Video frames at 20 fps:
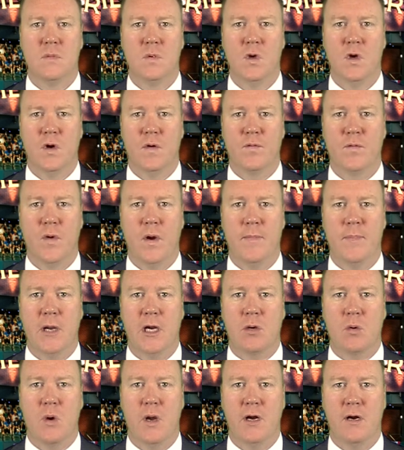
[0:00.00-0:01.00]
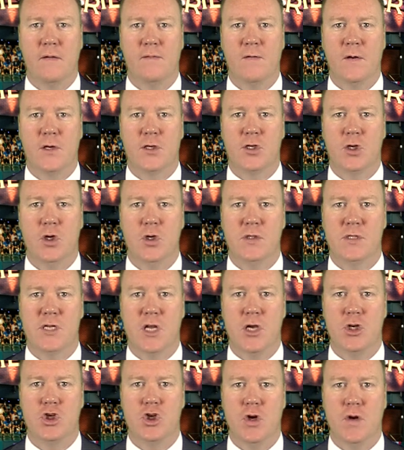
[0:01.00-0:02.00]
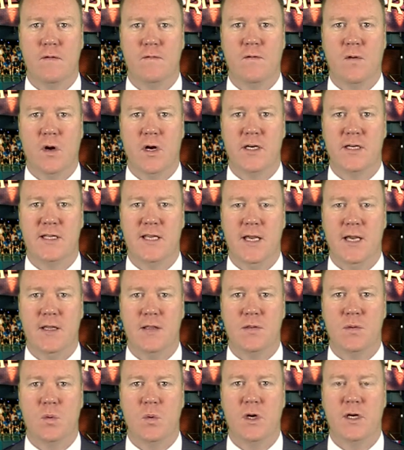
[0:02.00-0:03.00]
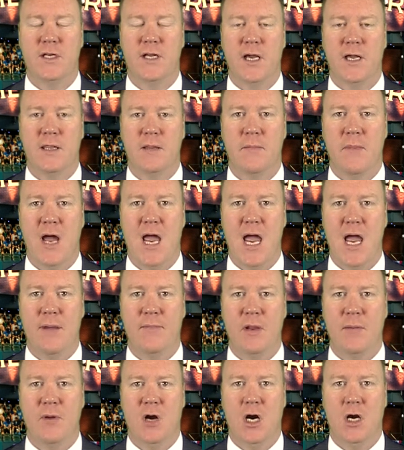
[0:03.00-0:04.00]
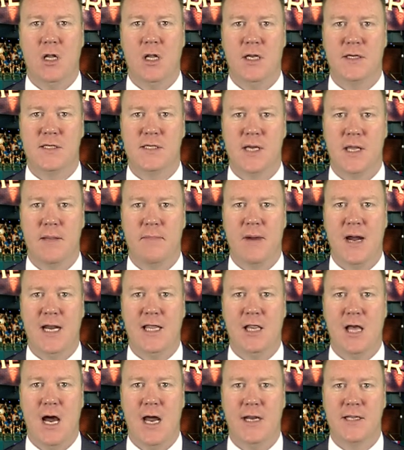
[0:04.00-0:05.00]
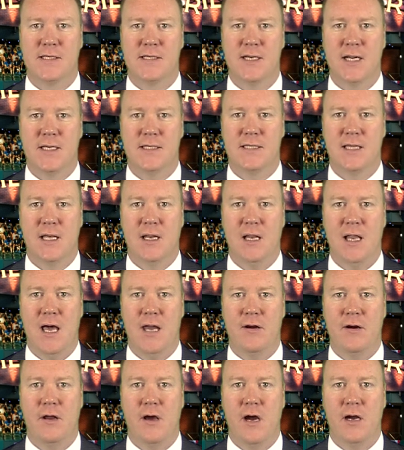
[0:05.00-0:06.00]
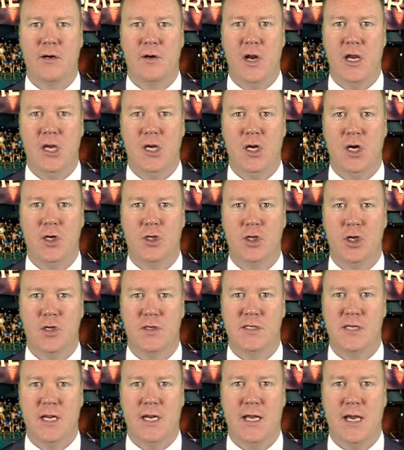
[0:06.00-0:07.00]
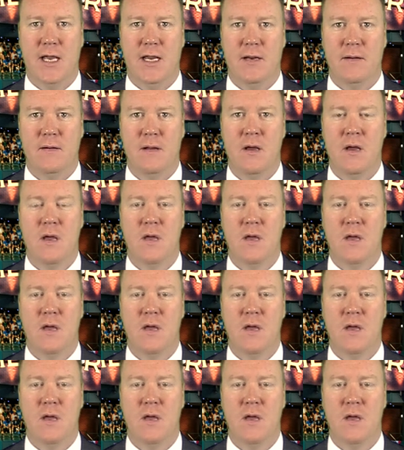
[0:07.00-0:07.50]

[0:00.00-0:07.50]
Your free pick winner for Tuesday, June 14th. We're taking the Miami Marlins on the money line. It's a nice little underdog right here Tuesday night.